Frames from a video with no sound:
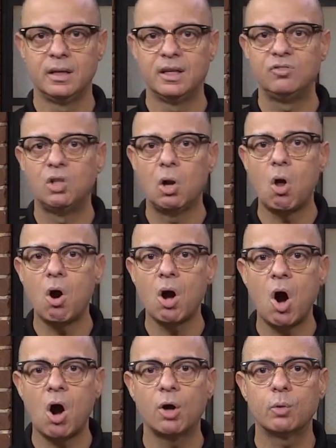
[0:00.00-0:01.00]
is the long
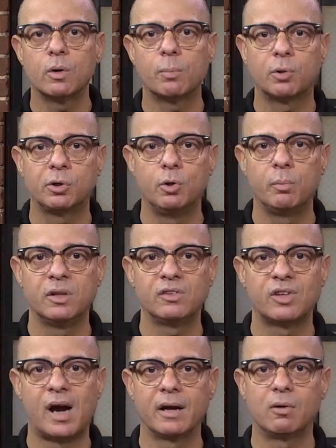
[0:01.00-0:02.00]
hardware procurement
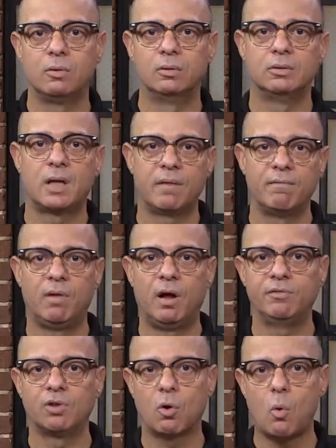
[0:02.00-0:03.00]
cycle that
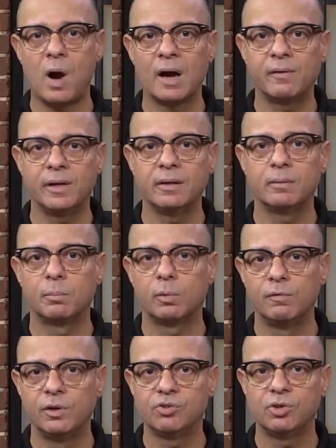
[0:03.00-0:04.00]
involves acquiring,
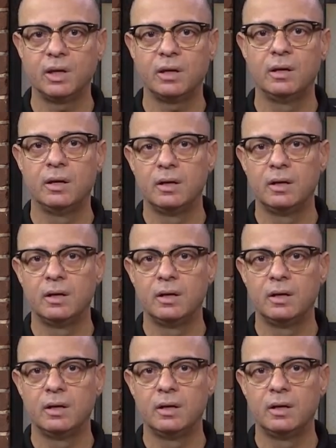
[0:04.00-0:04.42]
provisioning,